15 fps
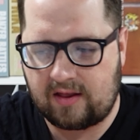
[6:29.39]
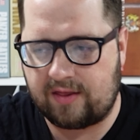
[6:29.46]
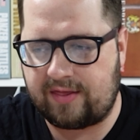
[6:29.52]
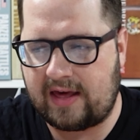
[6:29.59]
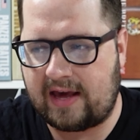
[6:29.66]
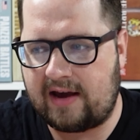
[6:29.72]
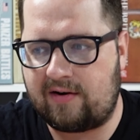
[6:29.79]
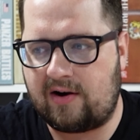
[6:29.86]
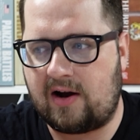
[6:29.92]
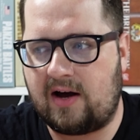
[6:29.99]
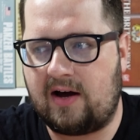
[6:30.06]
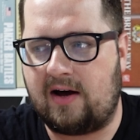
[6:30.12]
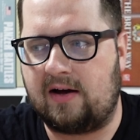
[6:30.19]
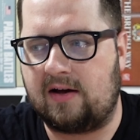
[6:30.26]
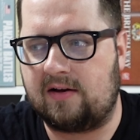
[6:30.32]
there
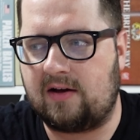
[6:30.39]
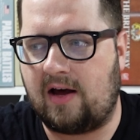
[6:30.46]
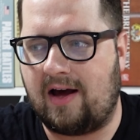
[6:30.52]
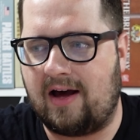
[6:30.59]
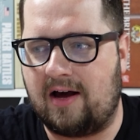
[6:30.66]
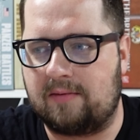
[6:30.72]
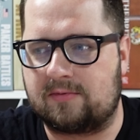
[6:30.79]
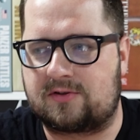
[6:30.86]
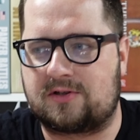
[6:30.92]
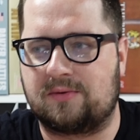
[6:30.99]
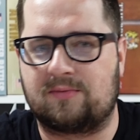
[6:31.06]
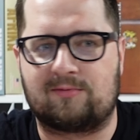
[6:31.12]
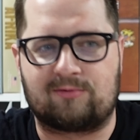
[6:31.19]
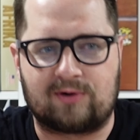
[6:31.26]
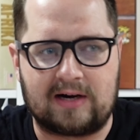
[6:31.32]
are um,
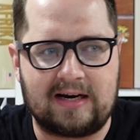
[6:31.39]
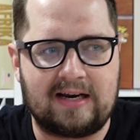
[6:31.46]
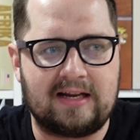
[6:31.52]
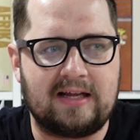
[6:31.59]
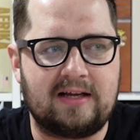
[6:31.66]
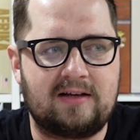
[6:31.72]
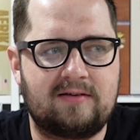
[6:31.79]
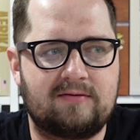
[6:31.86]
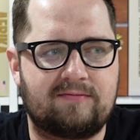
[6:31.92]
some really